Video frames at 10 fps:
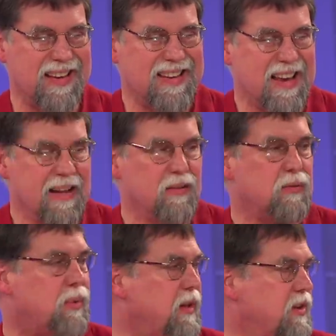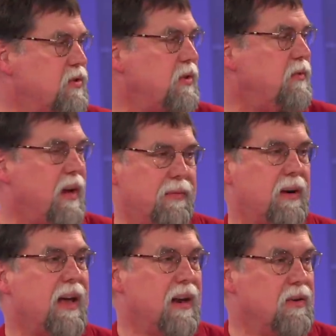intense pleasure you've ever
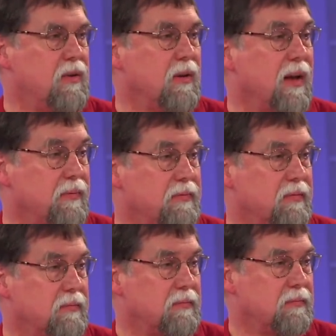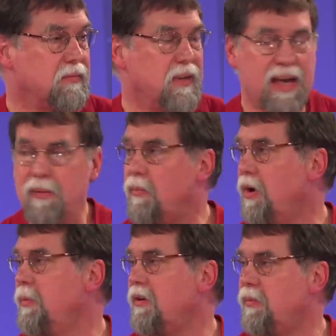had in your life. Mm-hmm. That
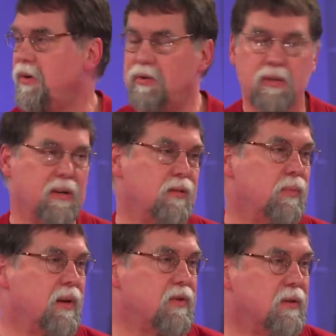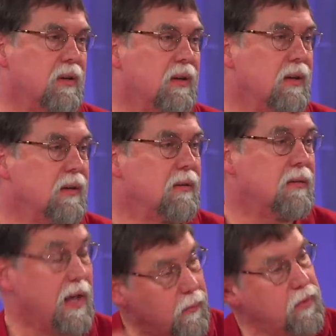moment of most intense pleasure.
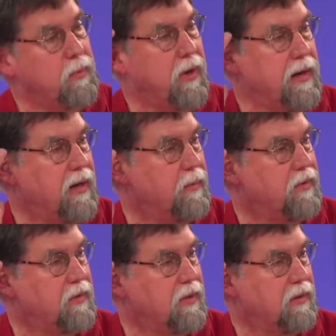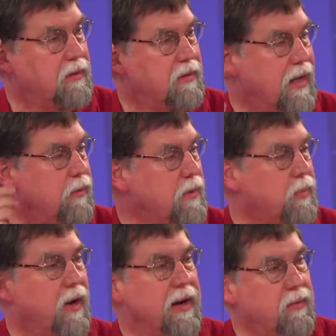That was your brain chemistry. Mm-hmm. That was your
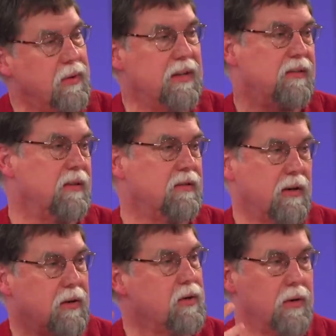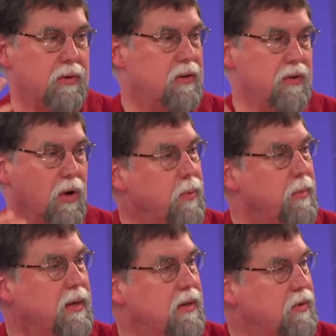brain releasing serotonin,
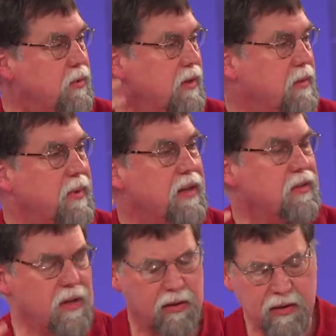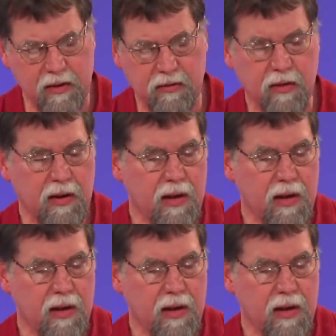dopamine, and doing other things.